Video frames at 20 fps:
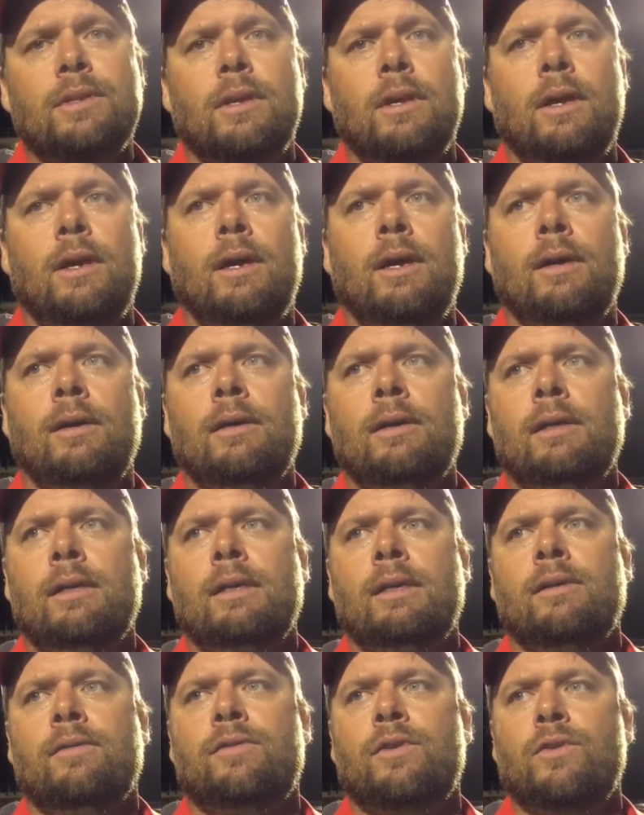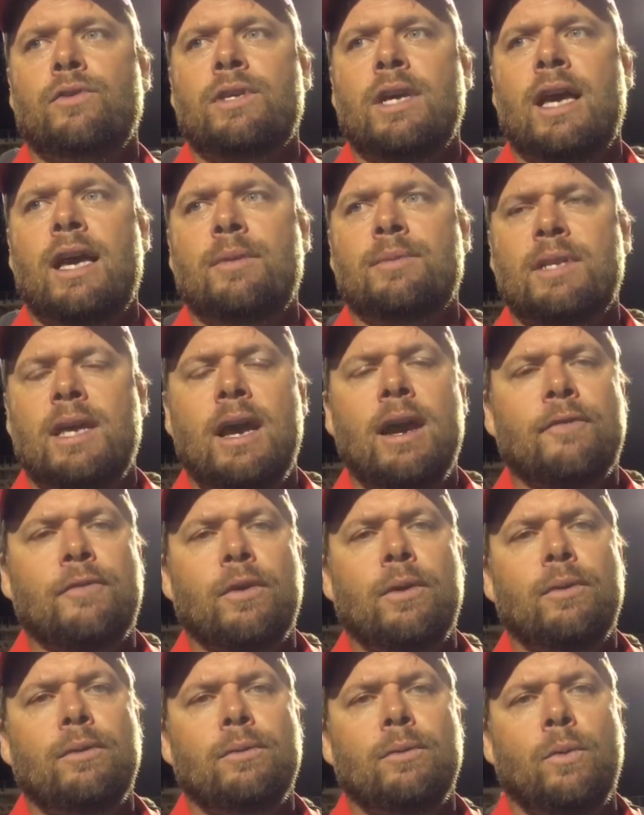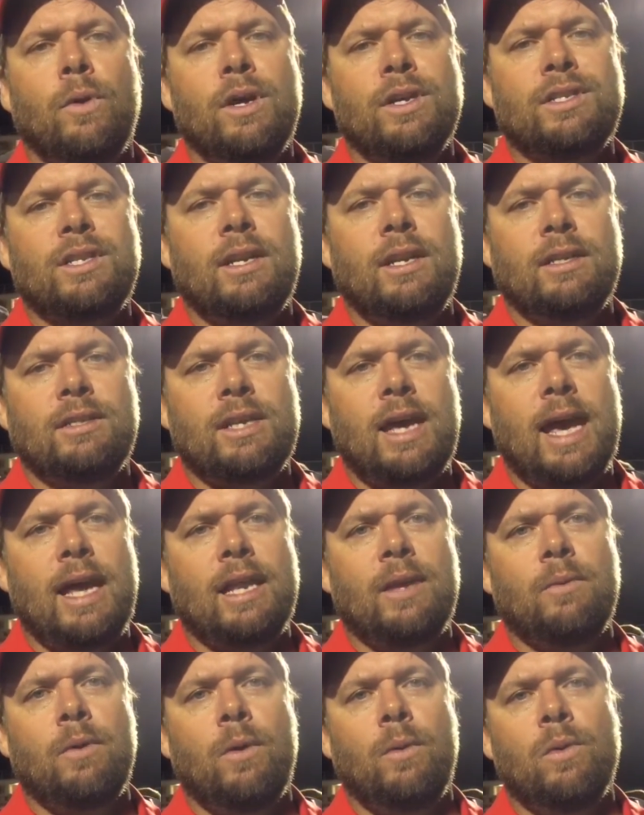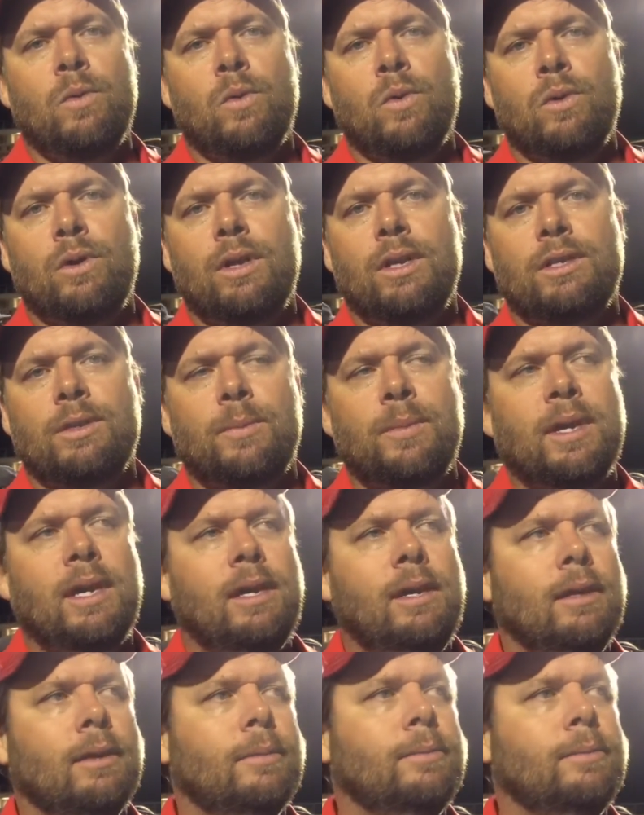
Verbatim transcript: Uh, a few times. The effort wasn't exactly what we wanted it to be,